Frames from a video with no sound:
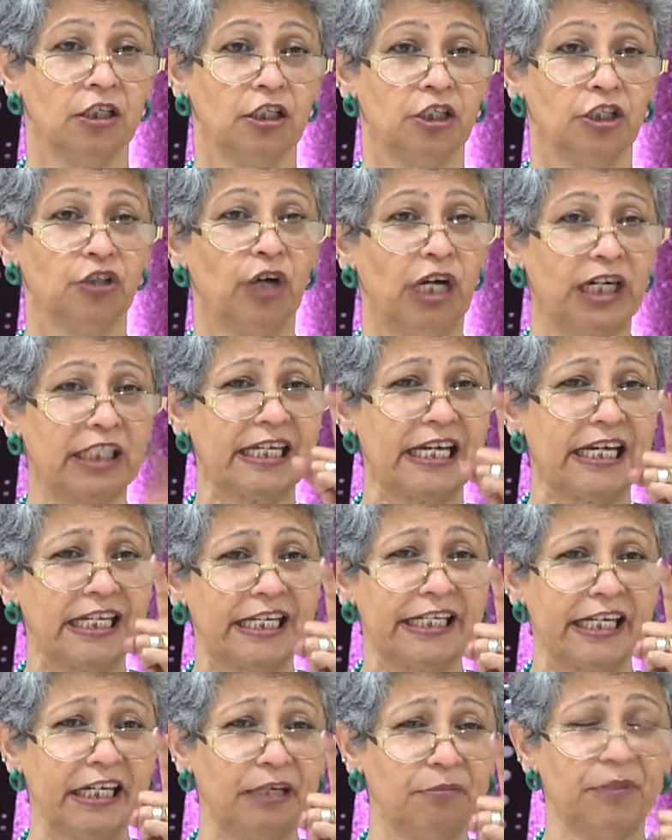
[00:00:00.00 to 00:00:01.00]
you are
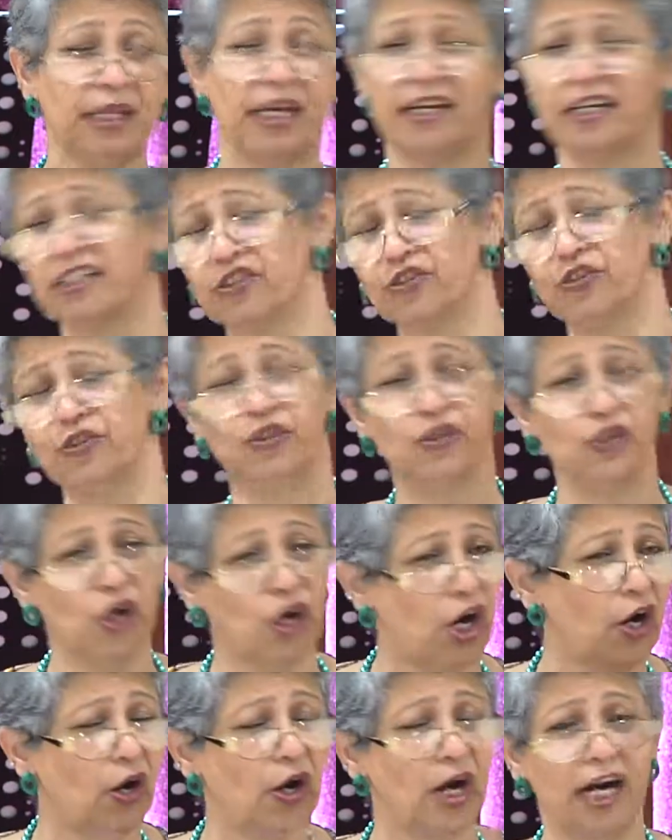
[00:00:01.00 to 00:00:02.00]
telling him, there is
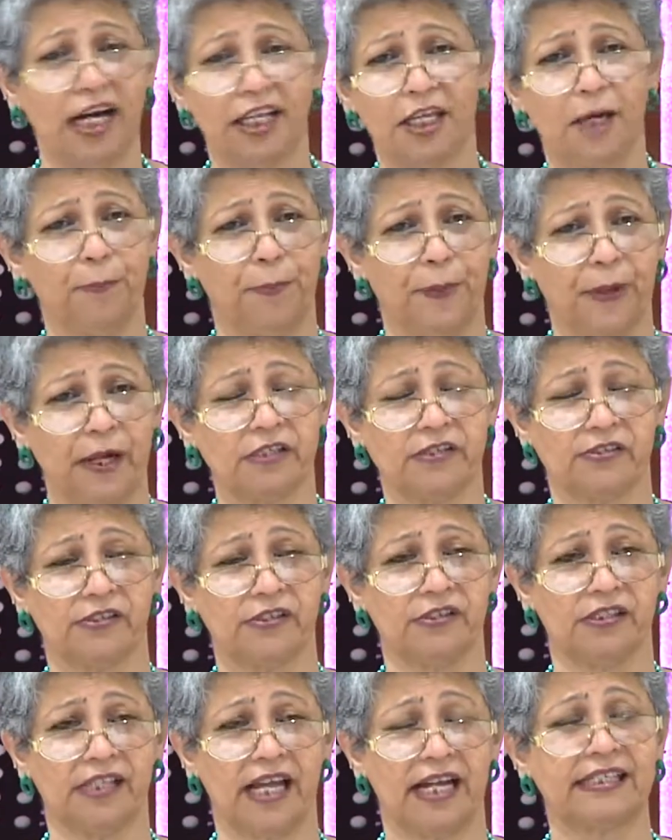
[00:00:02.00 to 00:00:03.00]
no other
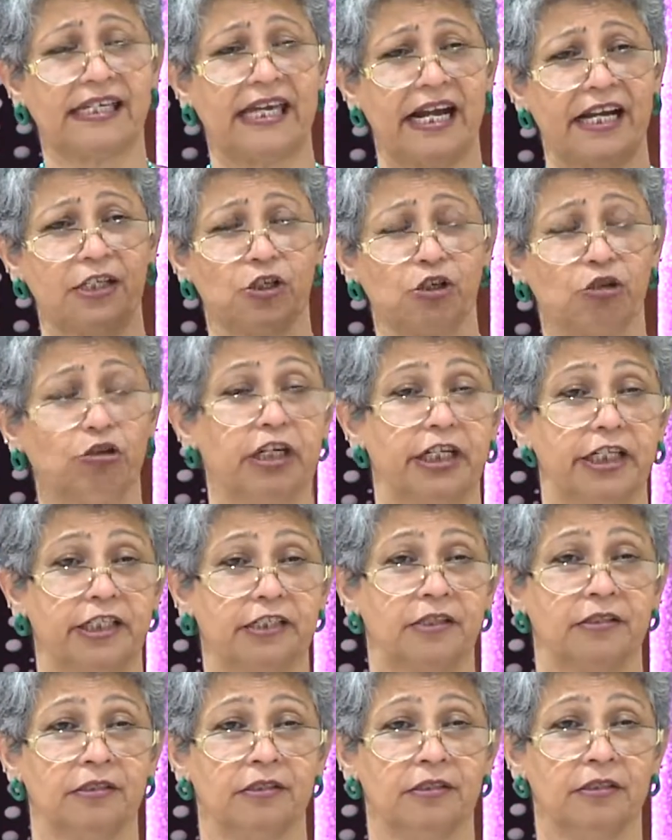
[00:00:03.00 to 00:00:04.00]
person that can do it.